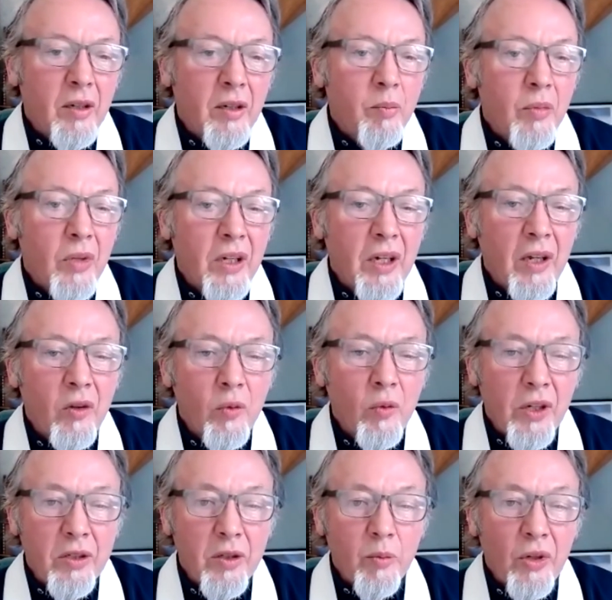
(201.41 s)
beneath which
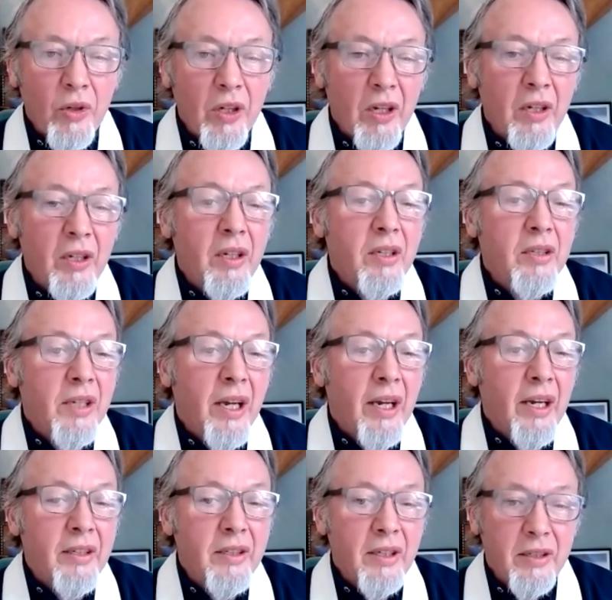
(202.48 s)
the Buddha takes
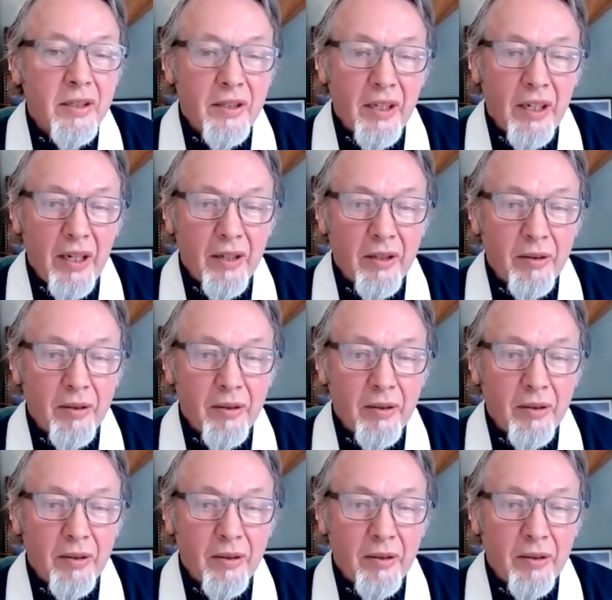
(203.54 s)
his seat.